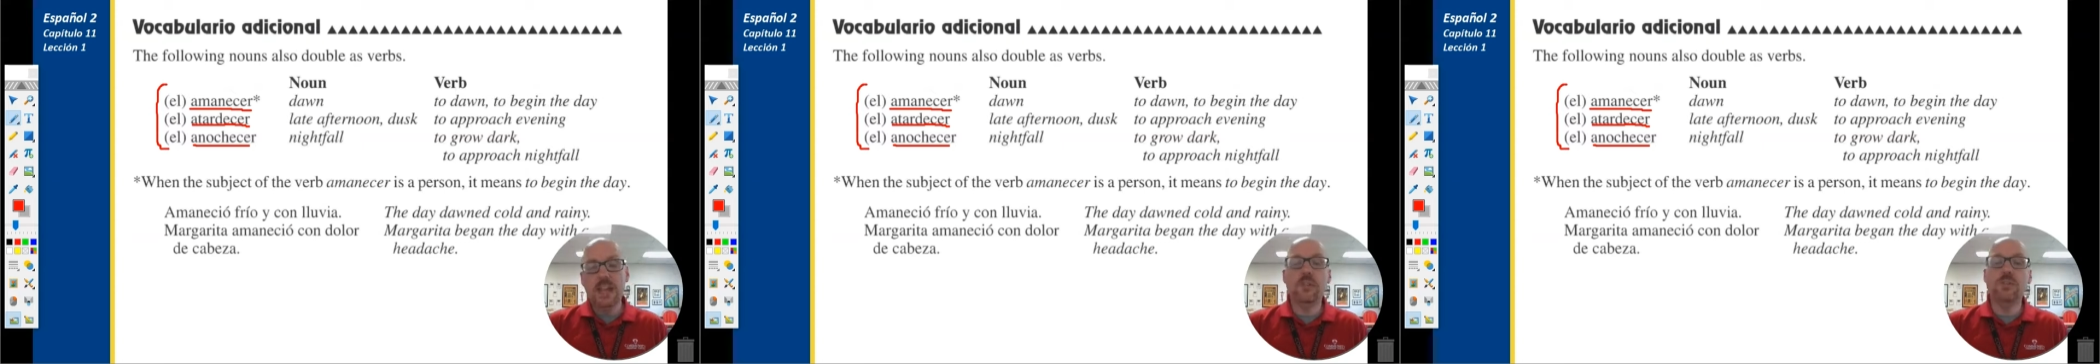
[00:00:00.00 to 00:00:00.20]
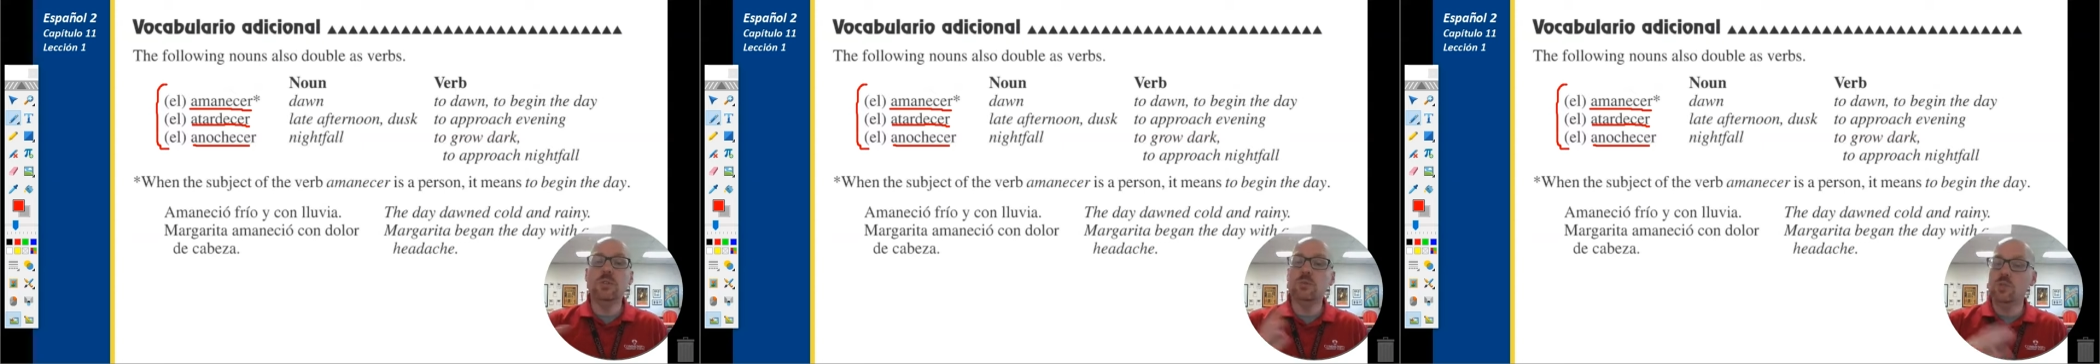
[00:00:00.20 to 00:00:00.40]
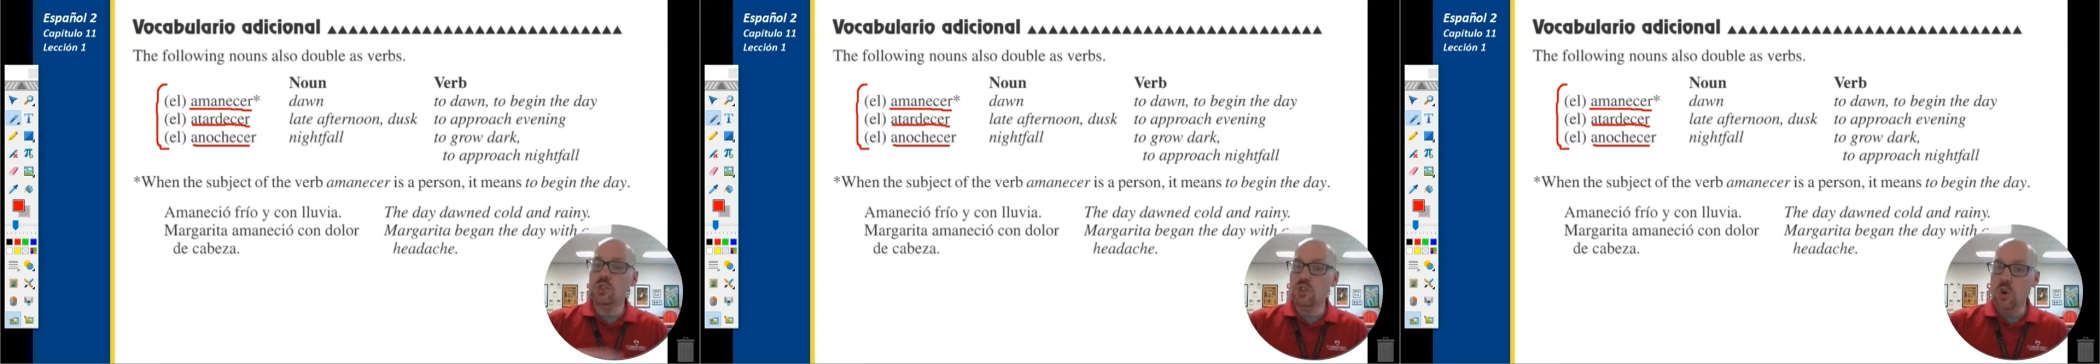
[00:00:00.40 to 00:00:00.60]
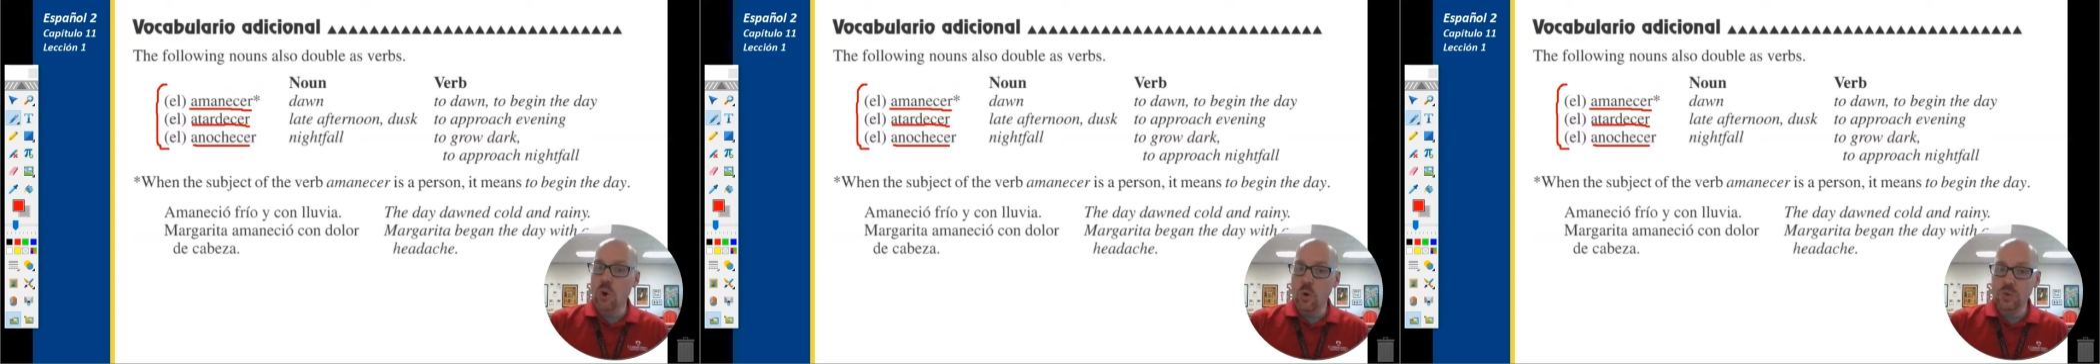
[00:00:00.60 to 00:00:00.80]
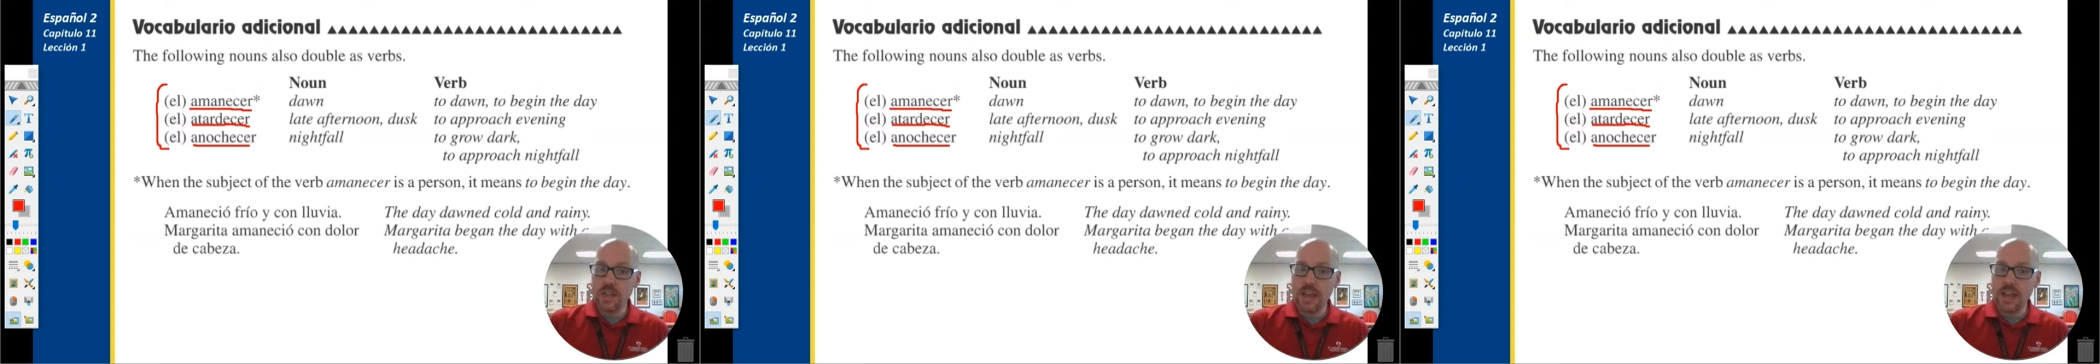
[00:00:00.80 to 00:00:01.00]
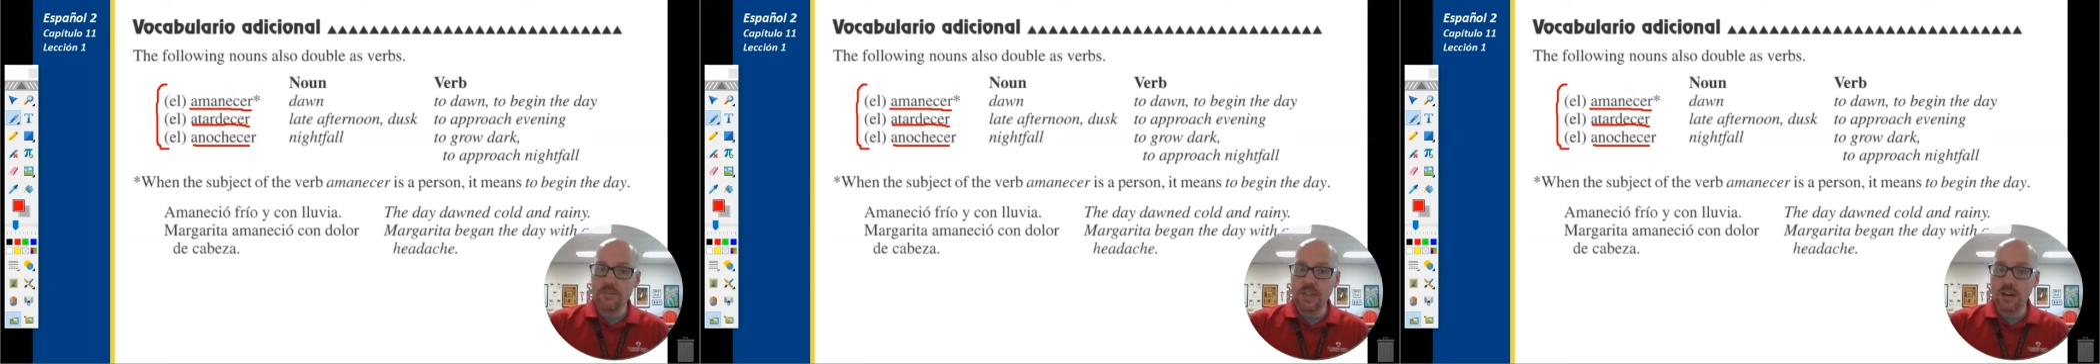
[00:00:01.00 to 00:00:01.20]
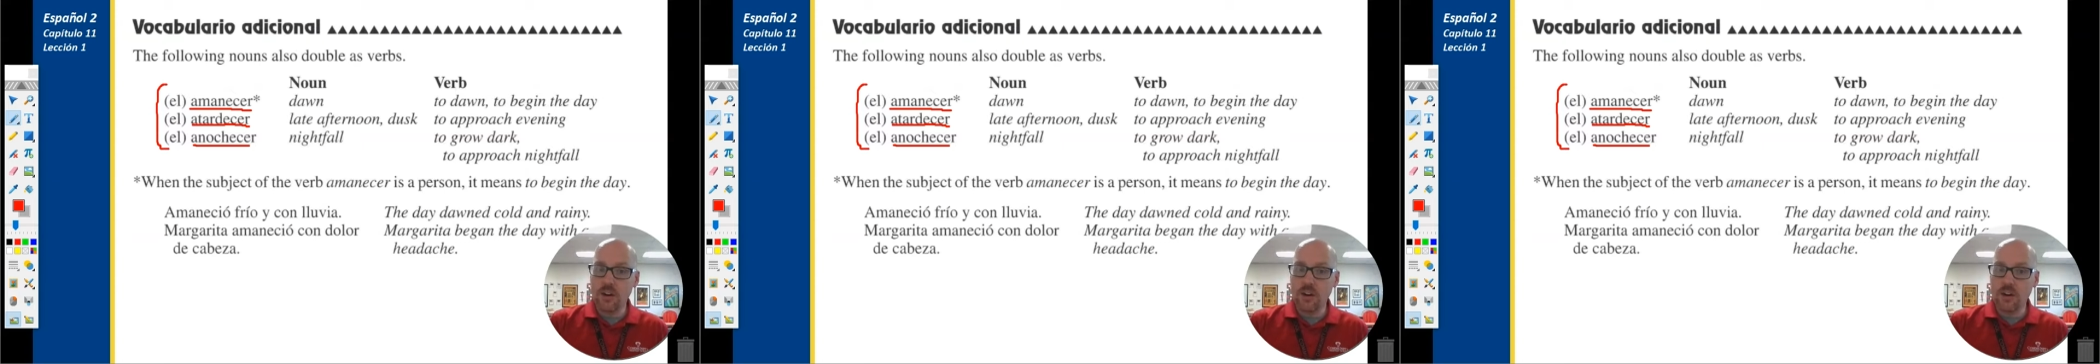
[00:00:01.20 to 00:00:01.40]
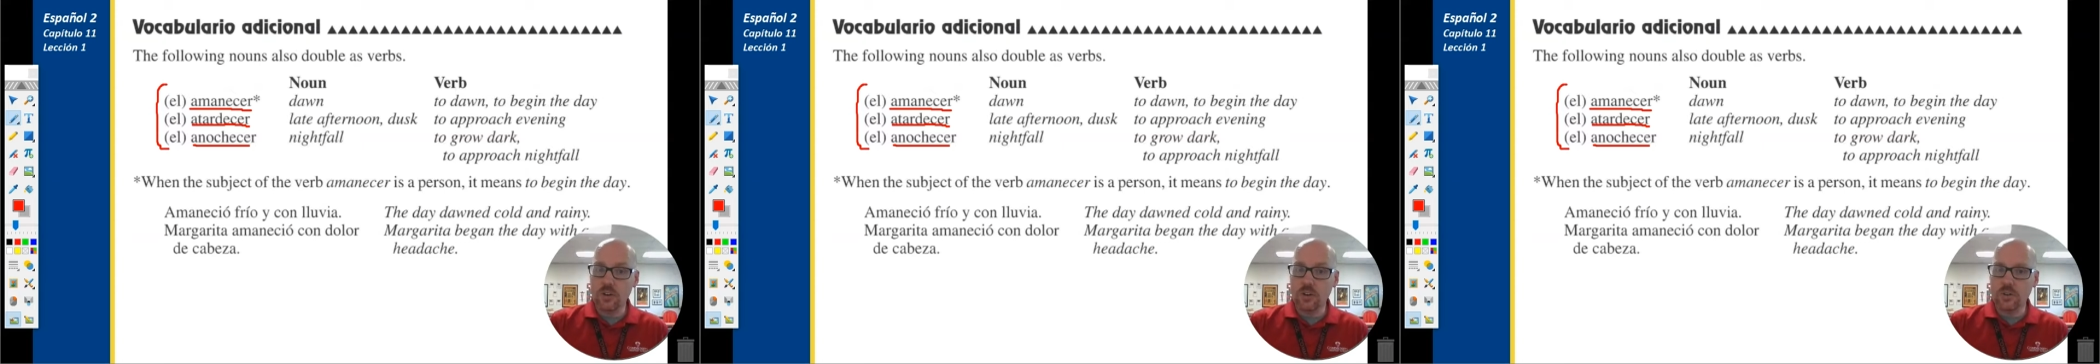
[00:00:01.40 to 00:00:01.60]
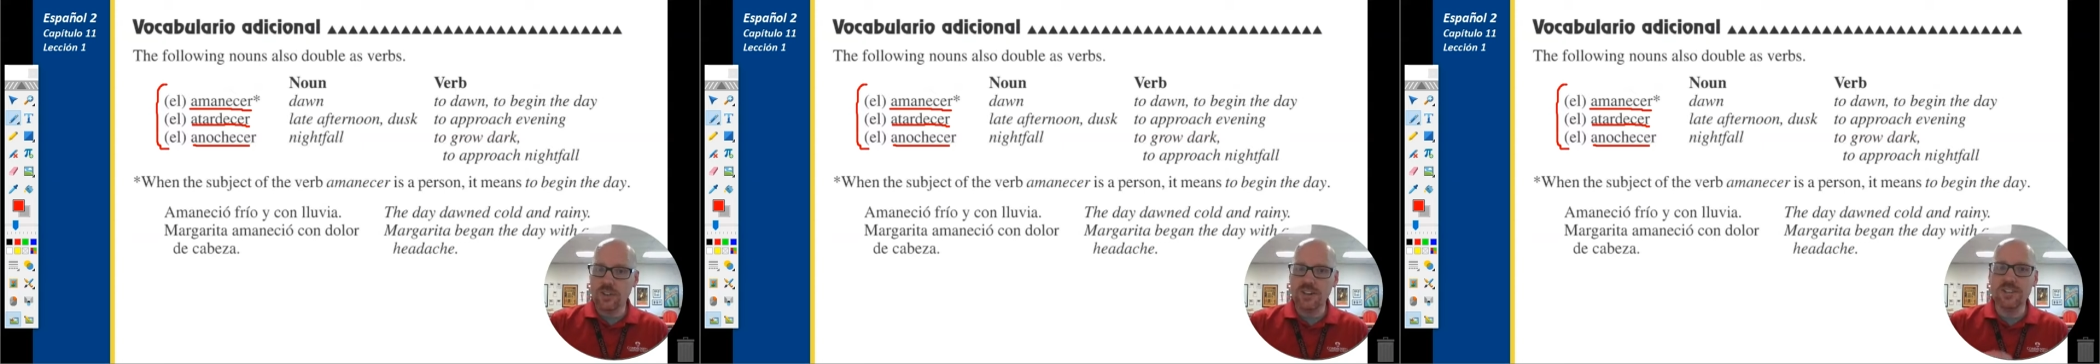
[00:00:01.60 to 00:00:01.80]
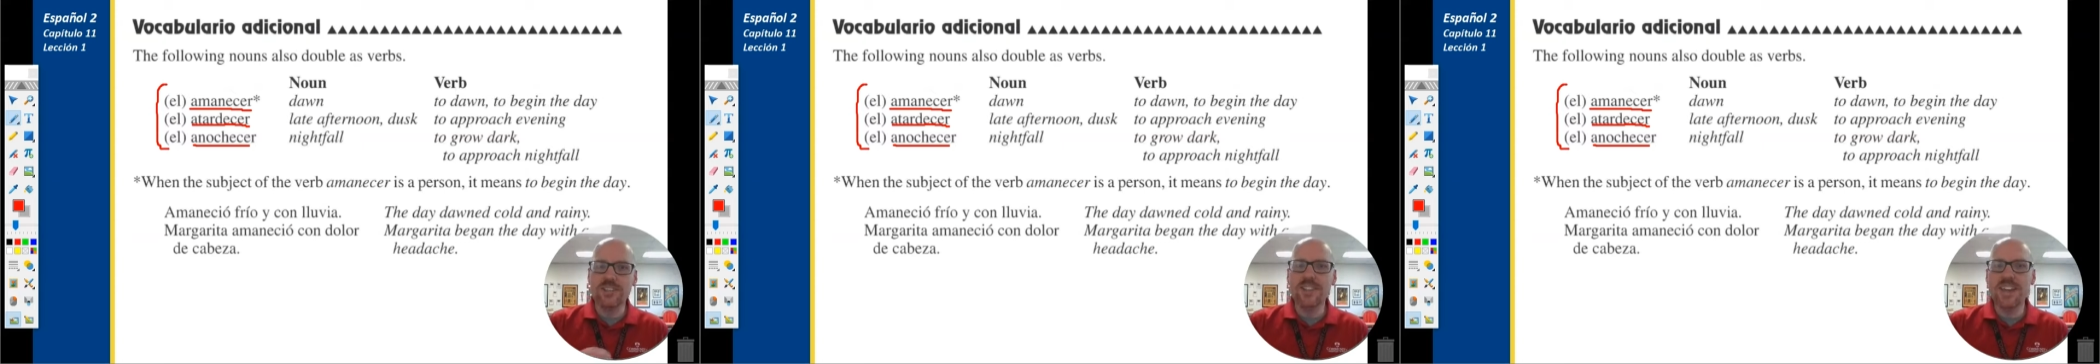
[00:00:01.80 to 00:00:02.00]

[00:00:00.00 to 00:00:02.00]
If you don't have that article there,